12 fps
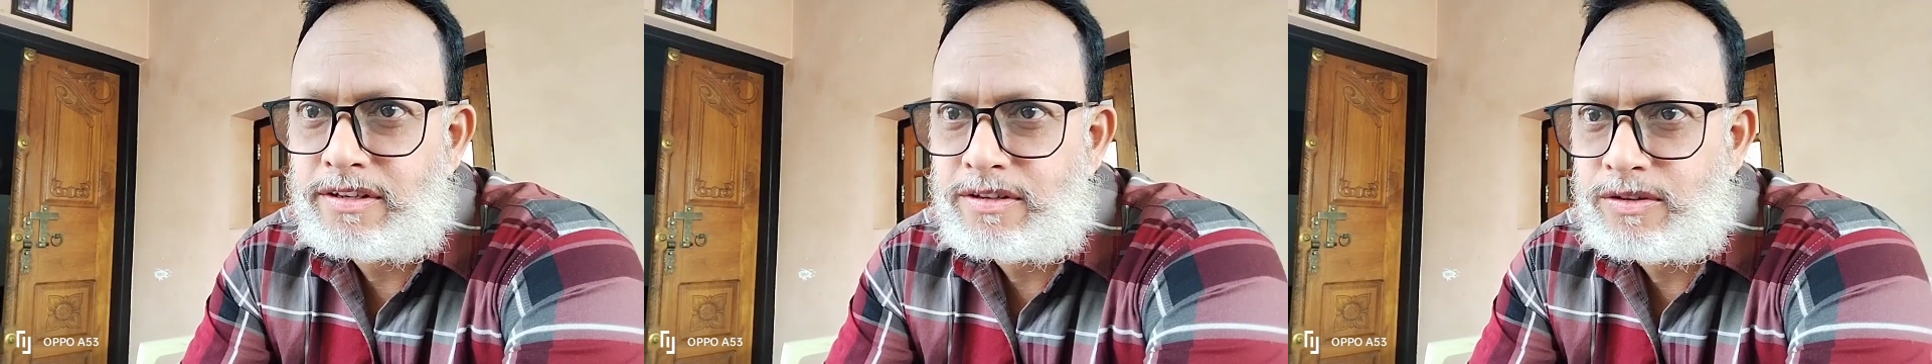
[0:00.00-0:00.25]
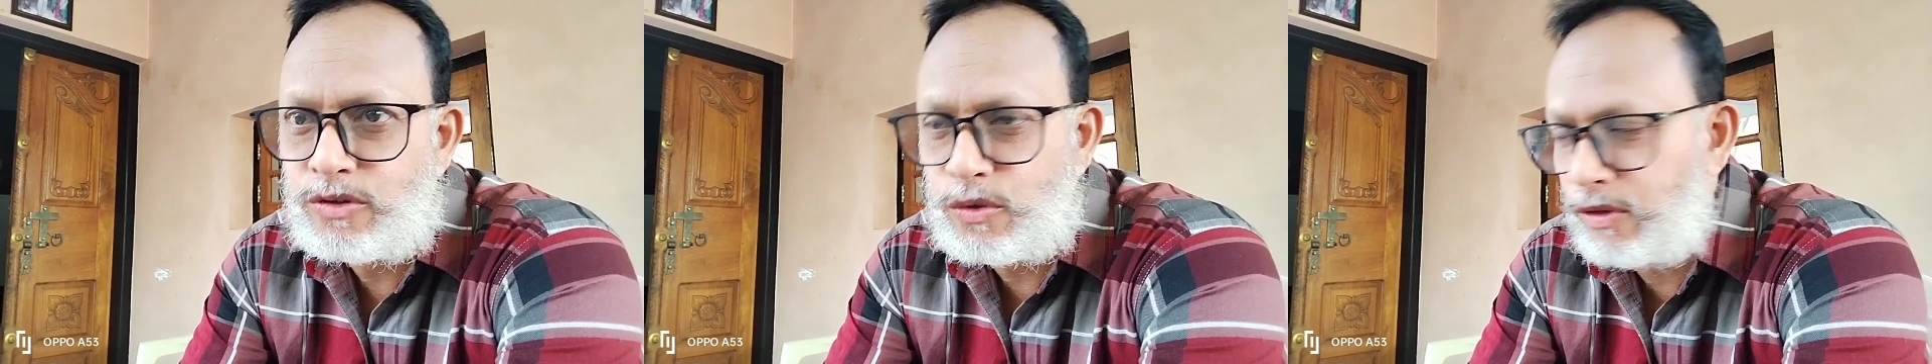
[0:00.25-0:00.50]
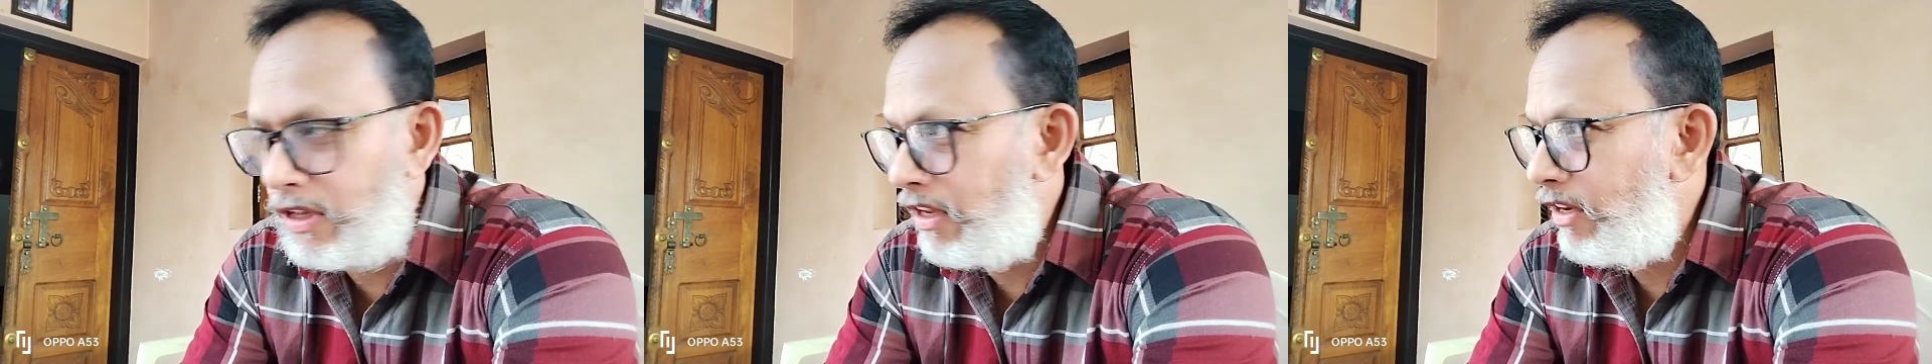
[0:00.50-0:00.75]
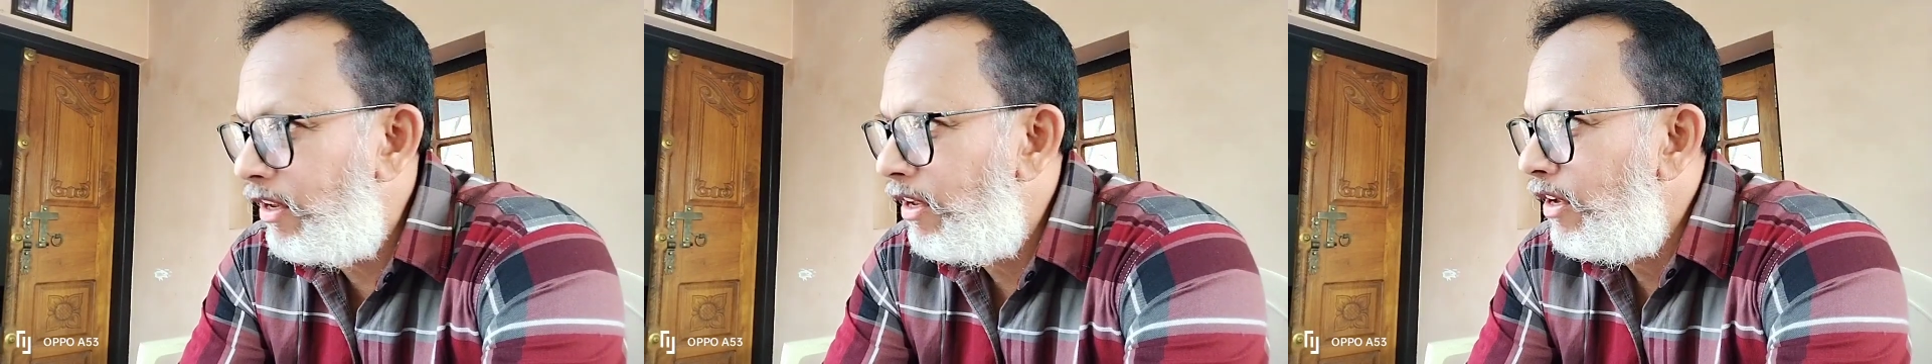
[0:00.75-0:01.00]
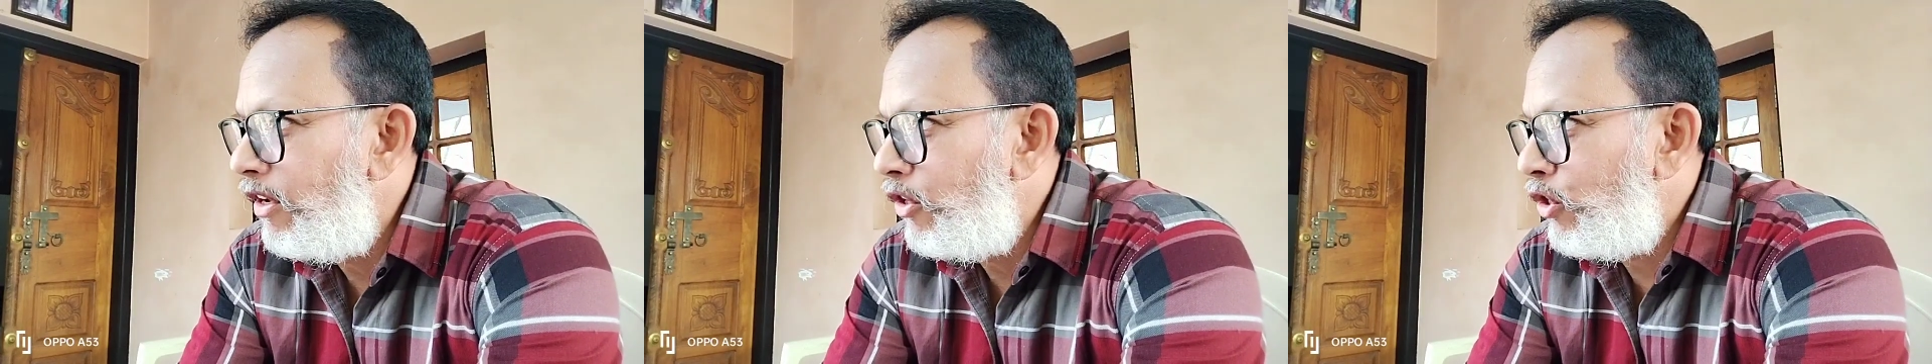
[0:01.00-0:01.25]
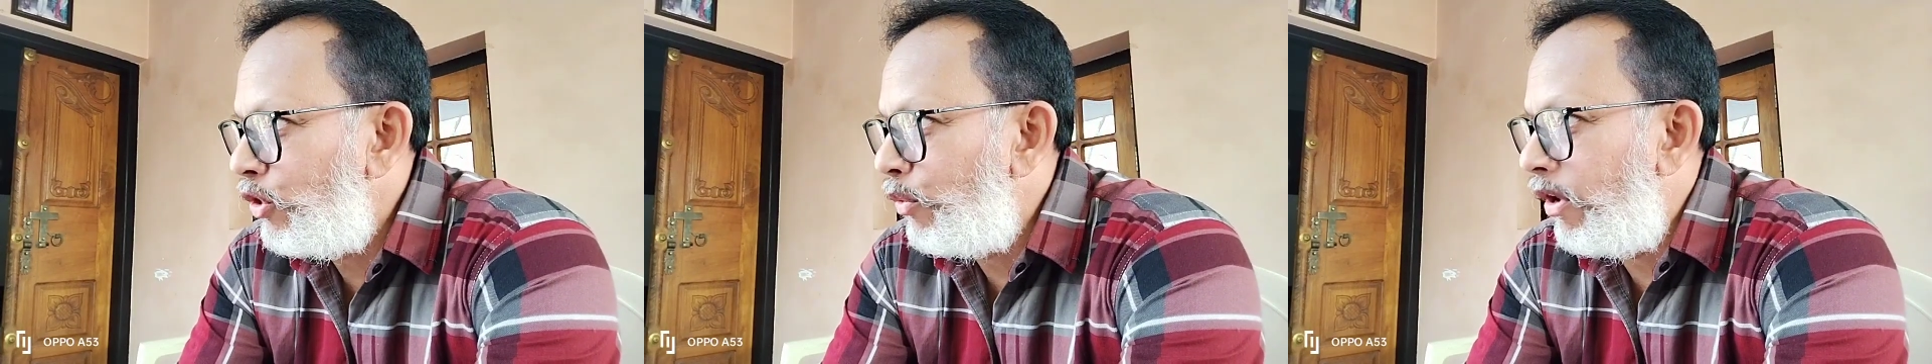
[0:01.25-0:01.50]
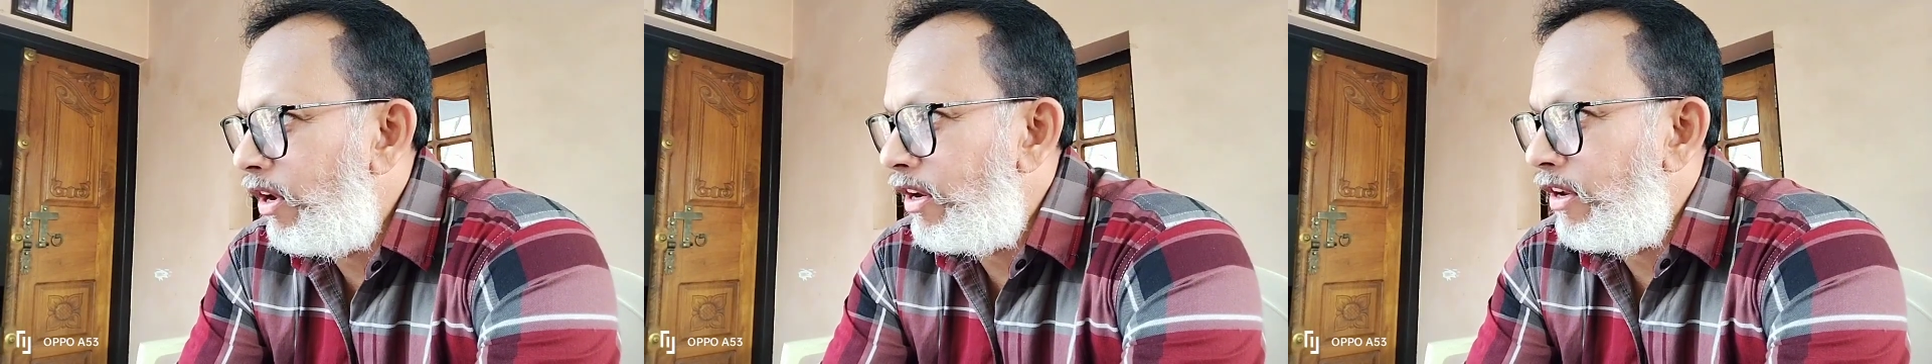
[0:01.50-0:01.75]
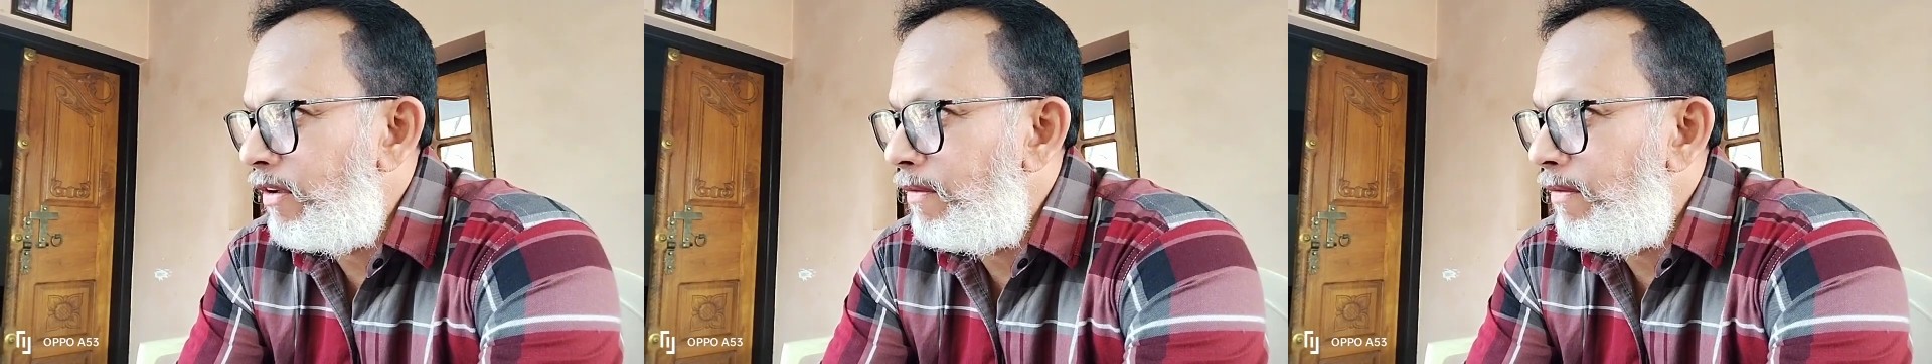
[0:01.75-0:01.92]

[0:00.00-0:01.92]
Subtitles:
so that you are